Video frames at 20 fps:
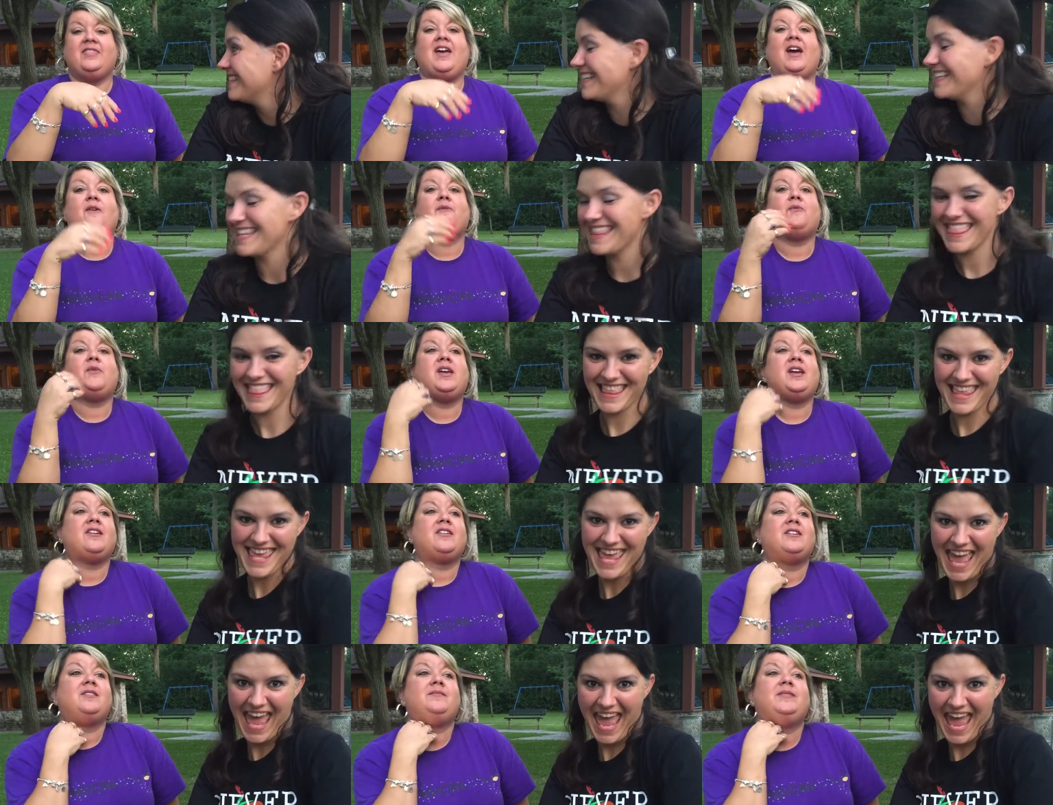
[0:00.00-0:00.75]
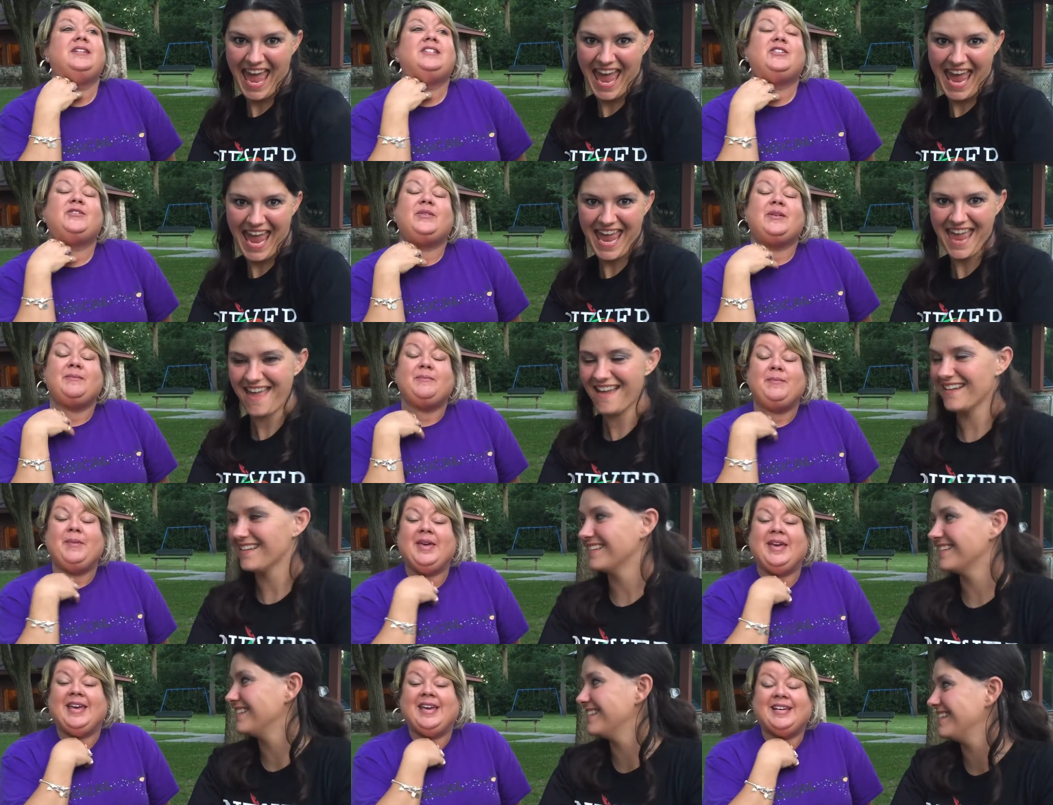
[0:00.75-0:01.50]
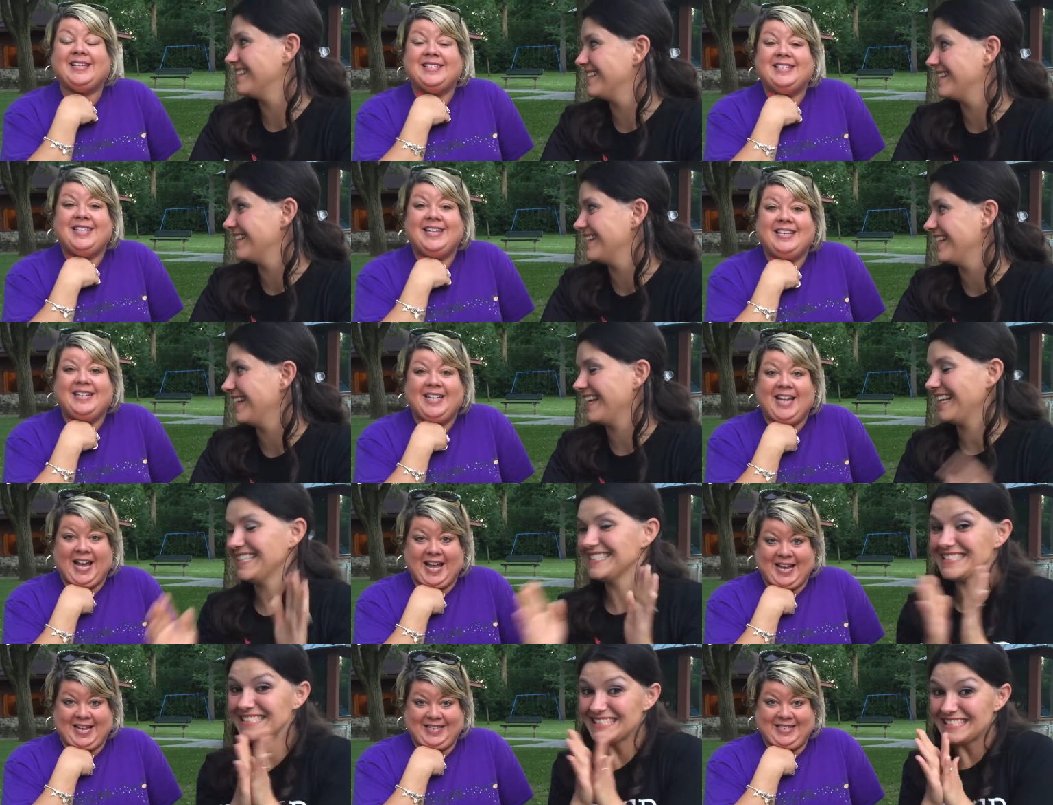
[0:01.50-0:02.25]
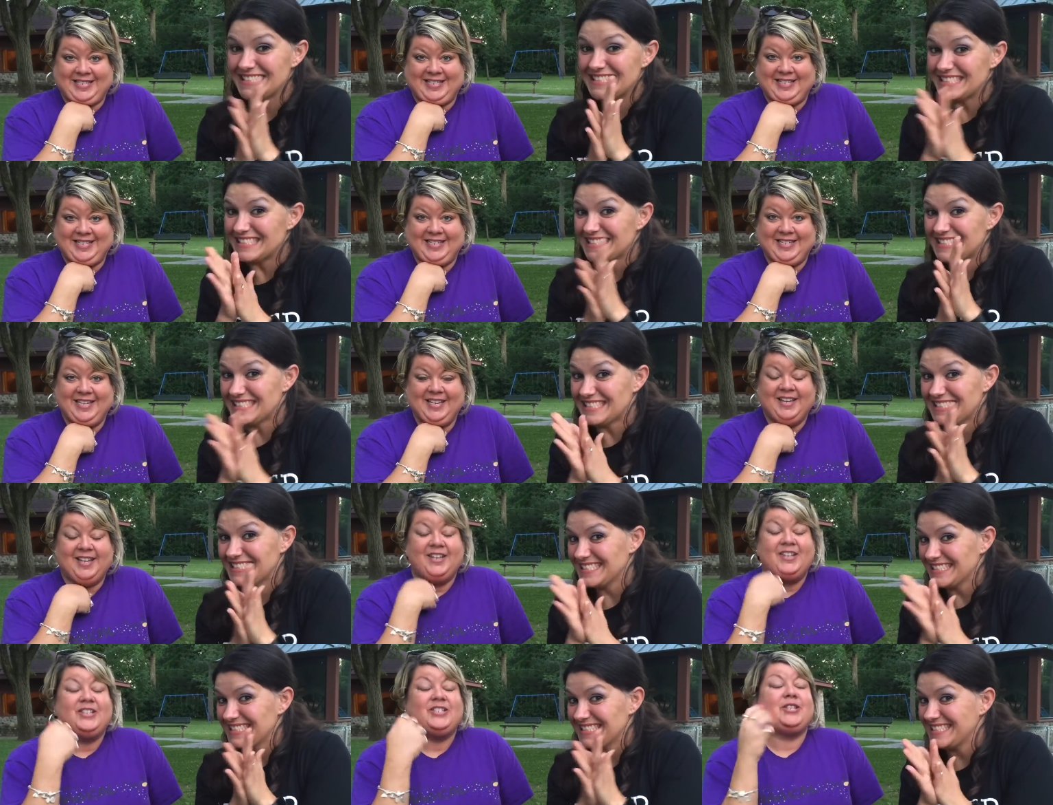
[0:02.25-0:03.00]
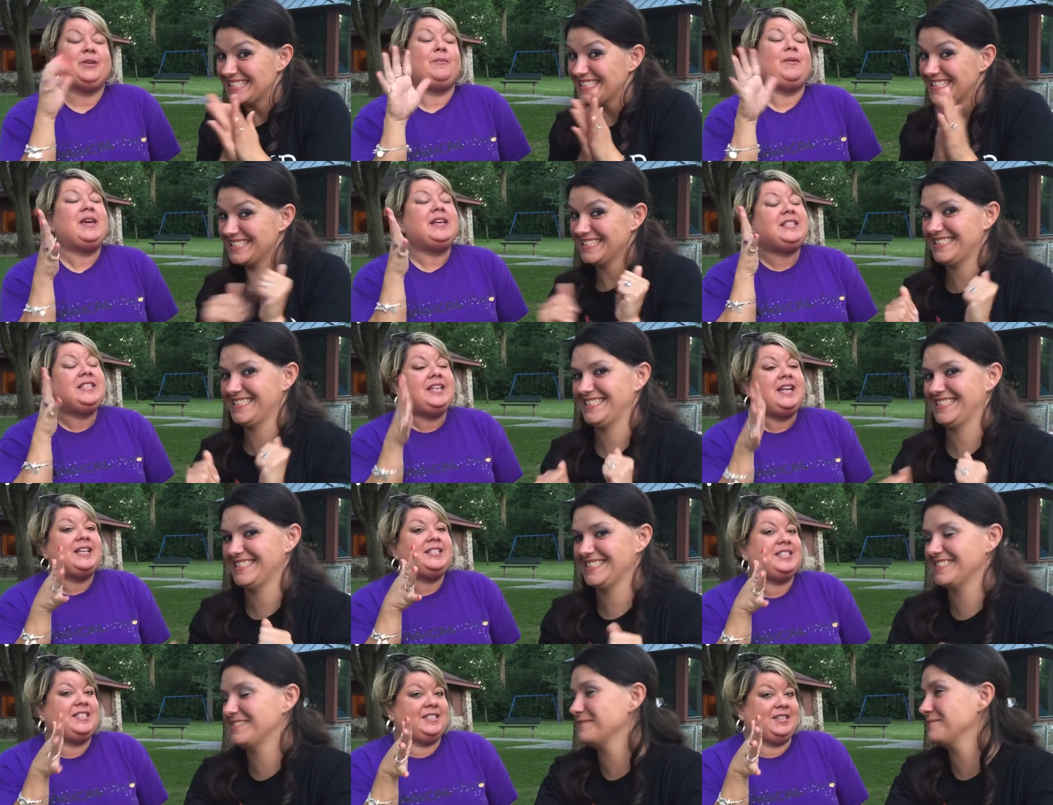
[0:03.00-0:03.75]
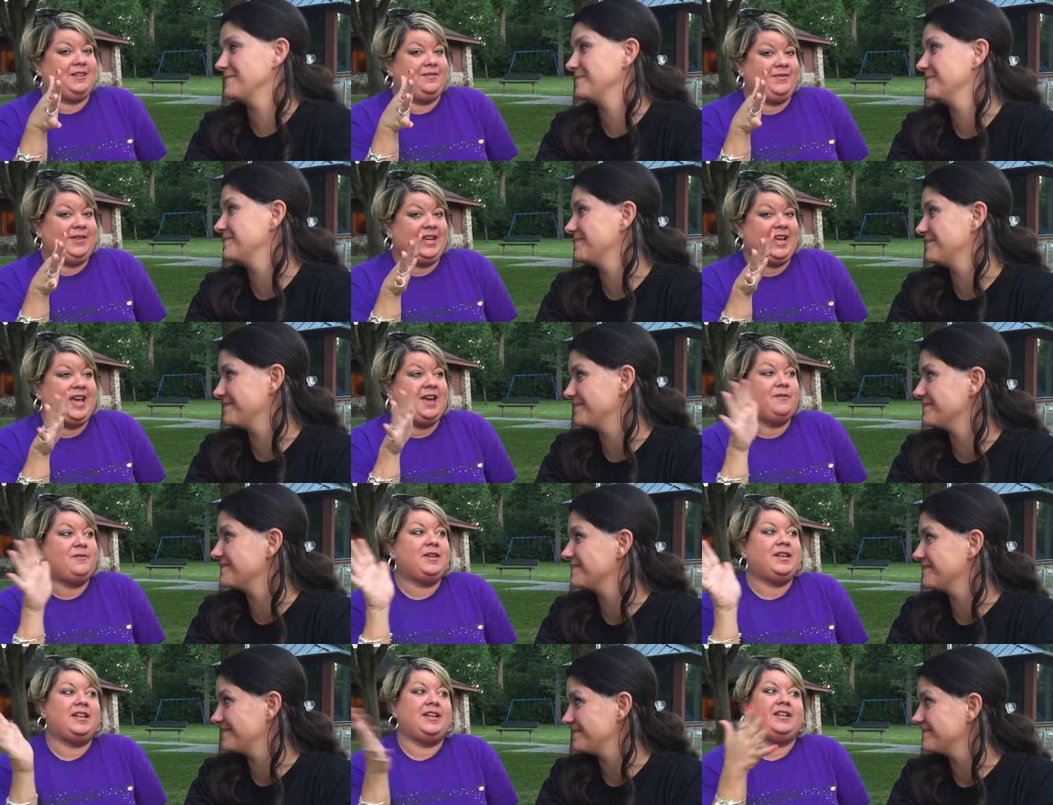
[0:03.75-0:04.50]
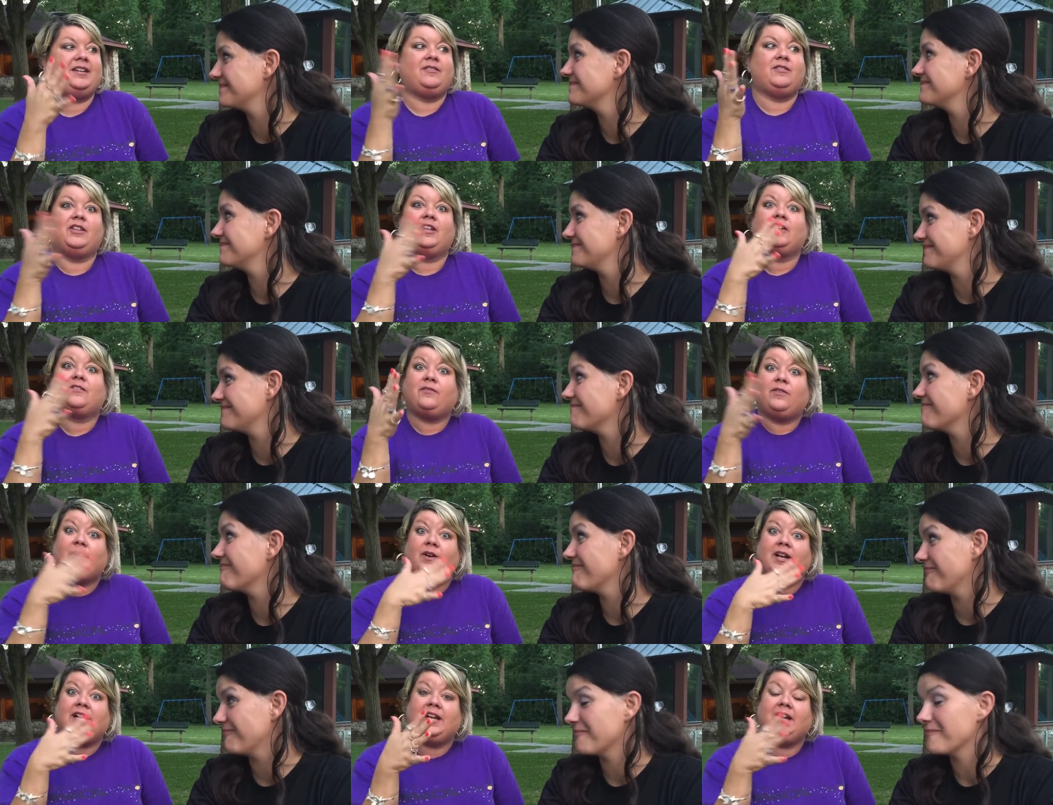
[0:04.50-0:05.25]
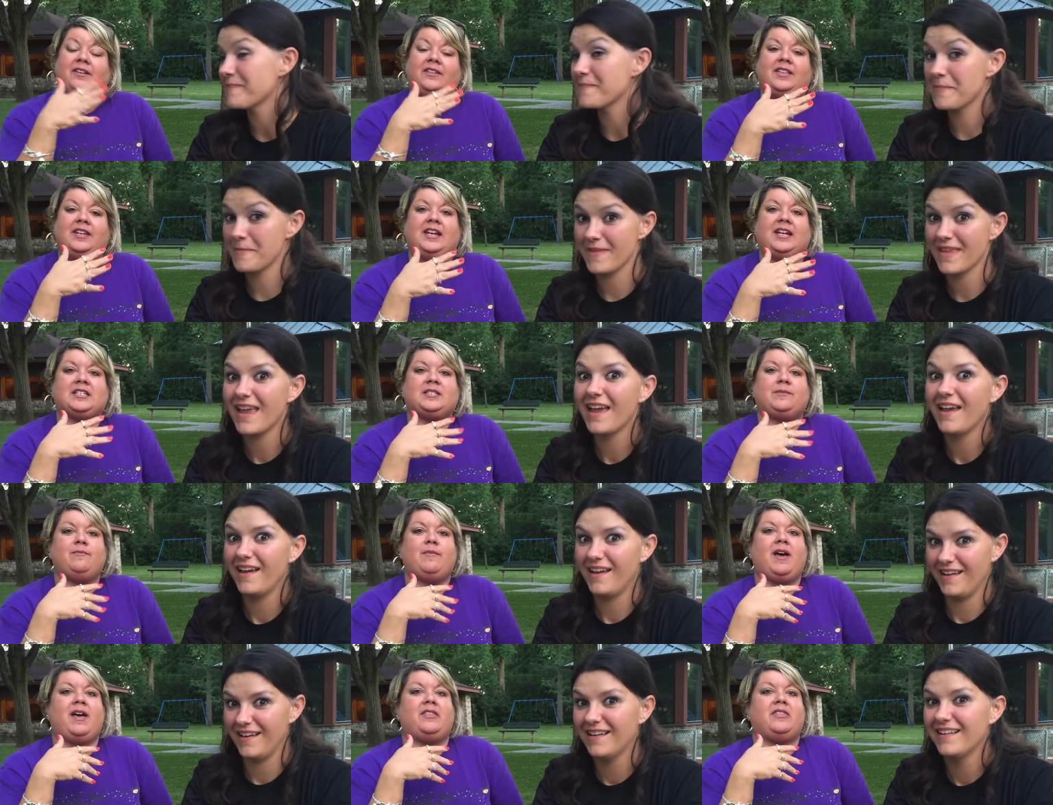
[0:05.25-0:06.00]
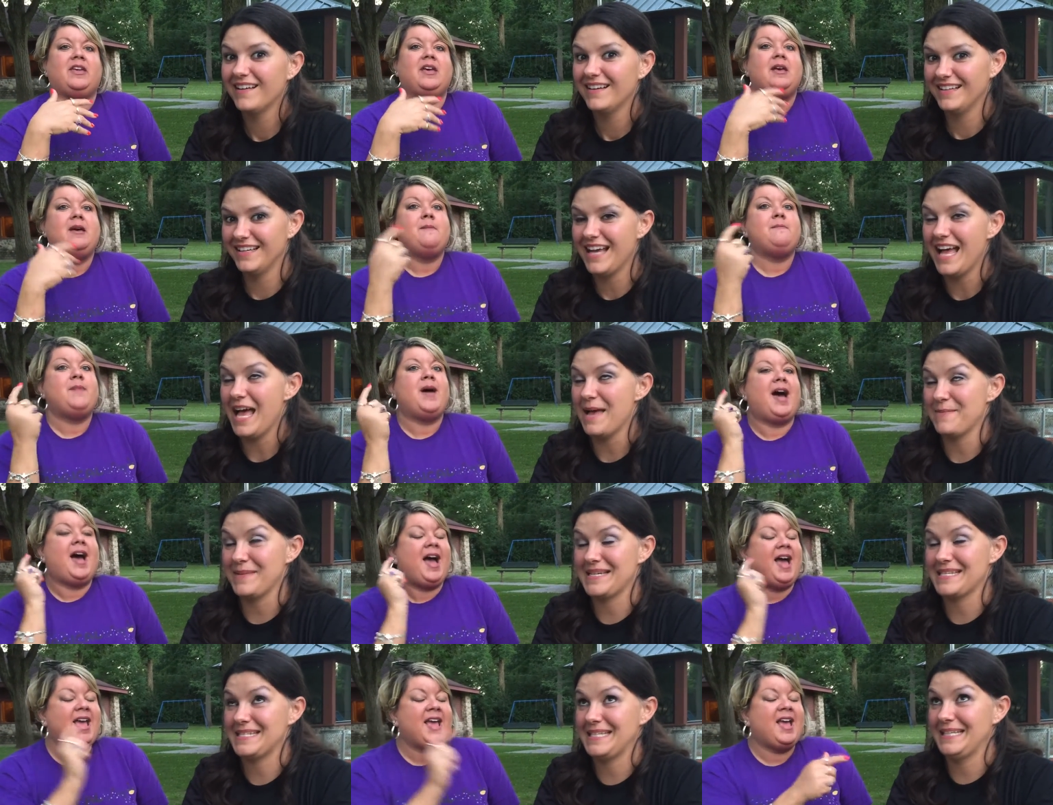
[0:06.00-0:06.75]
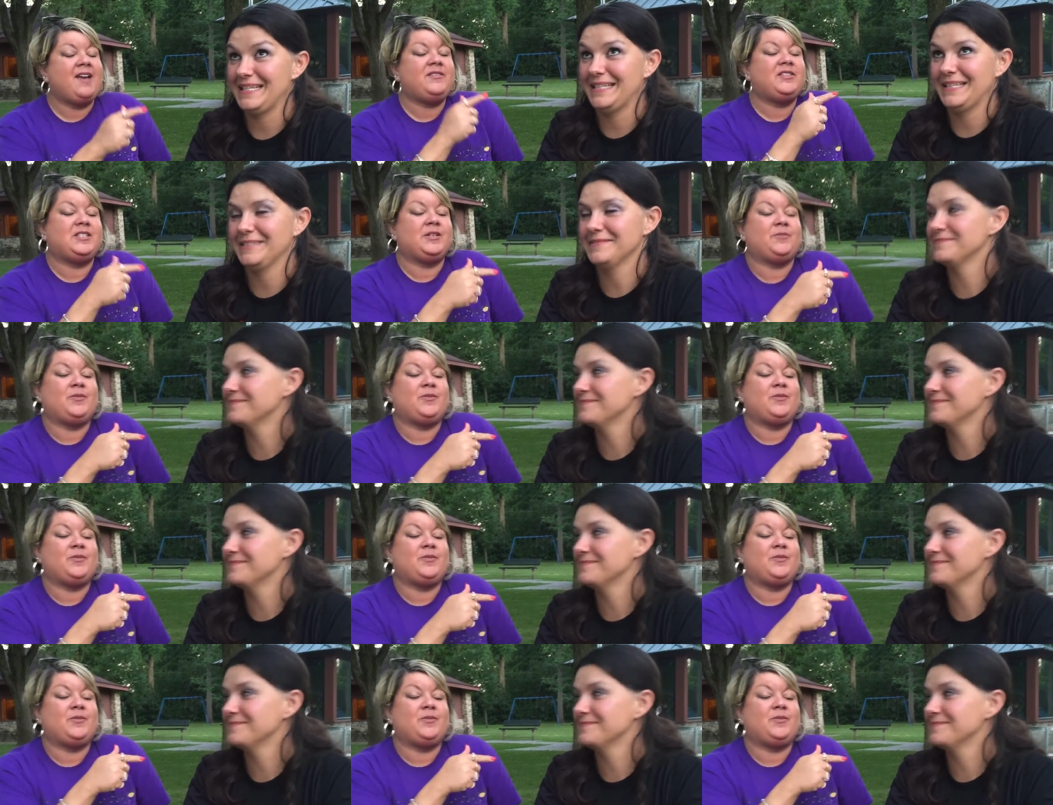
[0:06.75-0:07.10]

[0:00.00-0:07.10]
Speaker 1: that we are going to be doing pixie dust. So pixie dust is going to be coming. Look for it here in the next month. But I have a